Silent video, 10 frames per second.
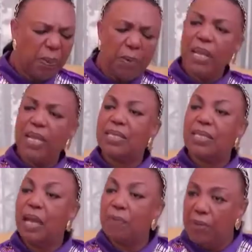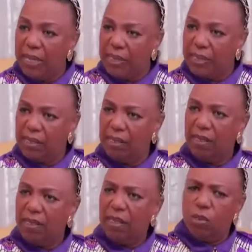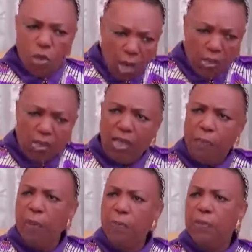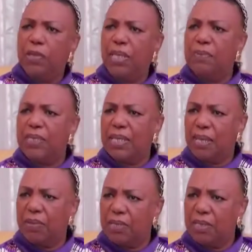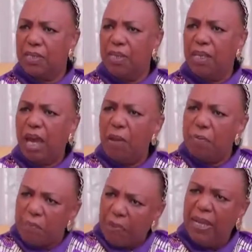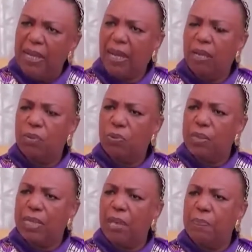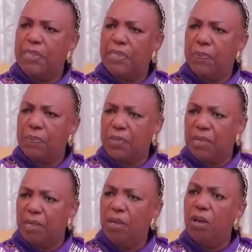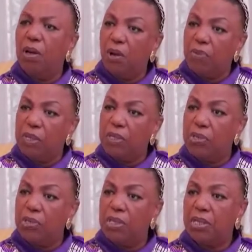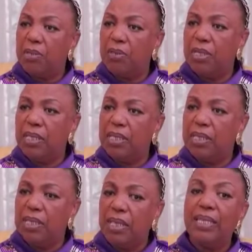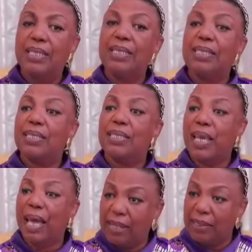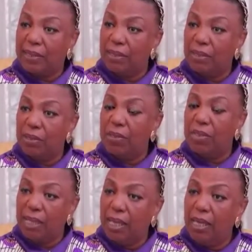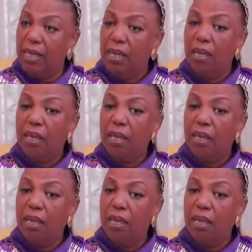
public surveys. Talk to the people themselves and find out what their perception of the judiciary is. It is sad to see